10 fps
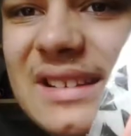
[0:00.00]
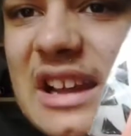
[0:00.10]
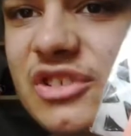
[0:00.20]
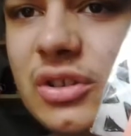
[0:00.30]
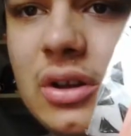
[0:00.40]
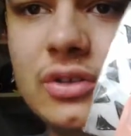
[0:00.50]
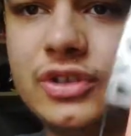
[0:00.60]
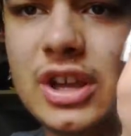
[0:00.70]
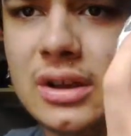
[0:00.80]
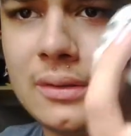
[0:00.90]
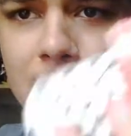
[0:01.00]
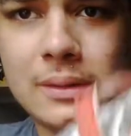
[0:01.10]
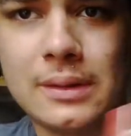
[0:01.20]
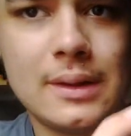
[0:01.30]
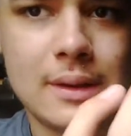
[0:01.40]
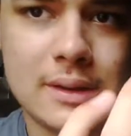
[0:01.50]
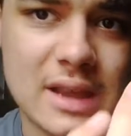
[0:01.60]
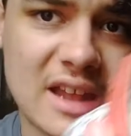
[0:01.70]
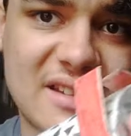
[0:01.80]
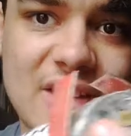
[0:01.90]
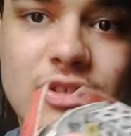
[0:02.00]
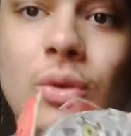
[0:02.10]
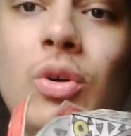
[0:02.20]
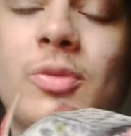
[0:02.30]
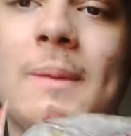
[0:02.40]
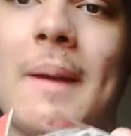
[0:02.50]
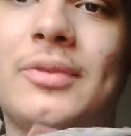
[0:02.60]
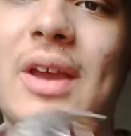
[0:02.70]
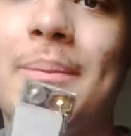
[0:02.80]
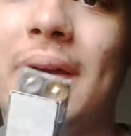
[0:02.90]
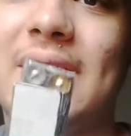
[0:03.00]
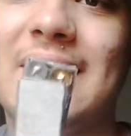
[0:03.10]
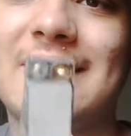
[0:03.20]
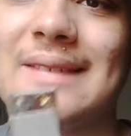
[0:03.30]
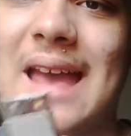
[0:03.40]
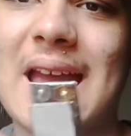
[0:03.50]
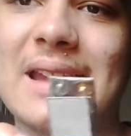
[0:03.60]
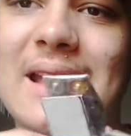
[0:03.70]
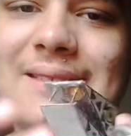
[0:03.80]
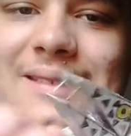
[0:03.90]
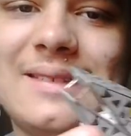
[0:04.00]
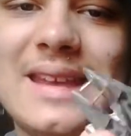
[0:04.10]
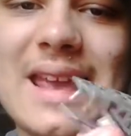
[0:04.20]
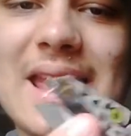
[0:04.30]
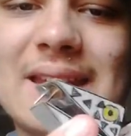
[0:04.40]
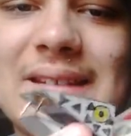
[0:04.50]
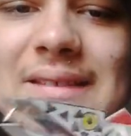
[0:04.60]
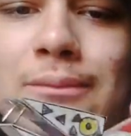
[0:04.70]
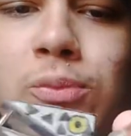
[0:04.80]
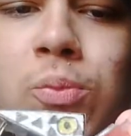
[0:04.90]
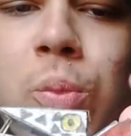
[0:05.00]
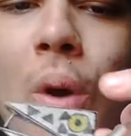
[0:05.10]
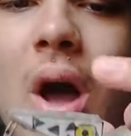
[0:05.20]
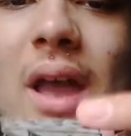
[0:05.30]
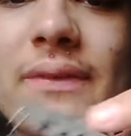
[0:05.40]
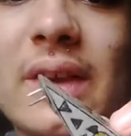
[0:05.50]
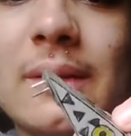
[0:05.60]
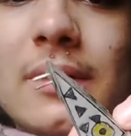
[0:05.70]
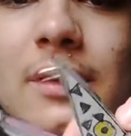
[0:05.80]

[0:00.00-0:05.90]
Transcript: Deadslot, so yeah, Deadslot wants to be represented by this. And as you can see here, this is what I think